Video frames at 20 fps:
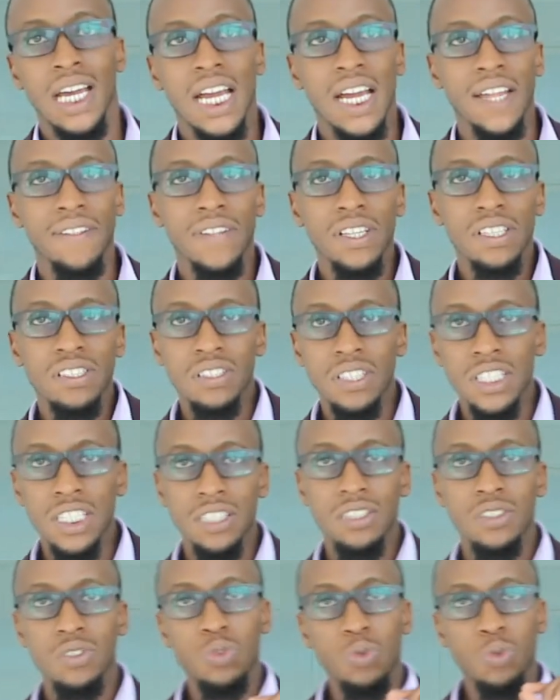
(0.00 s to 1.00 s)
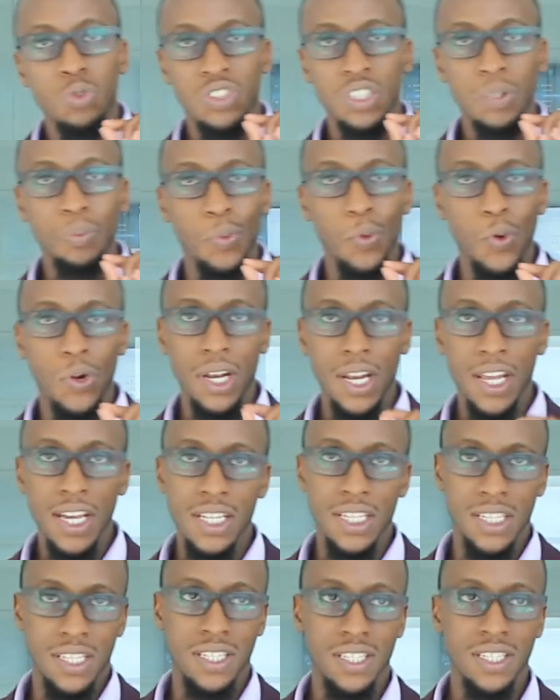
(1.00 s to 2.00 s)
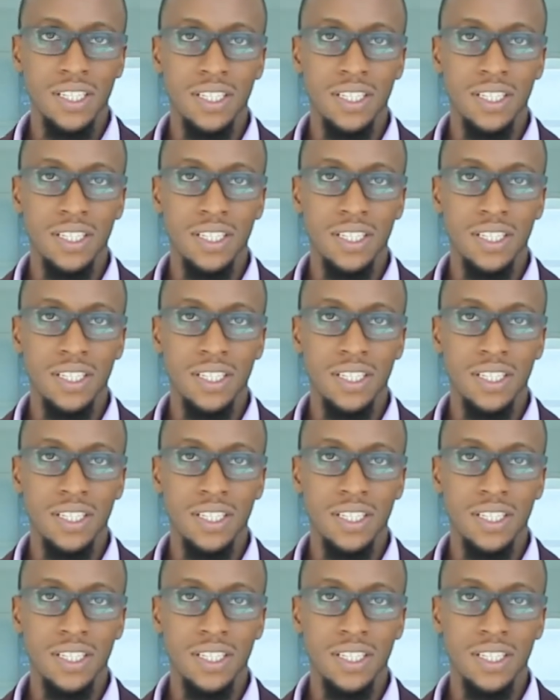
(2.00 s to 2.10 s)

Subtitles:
and this needs to simulate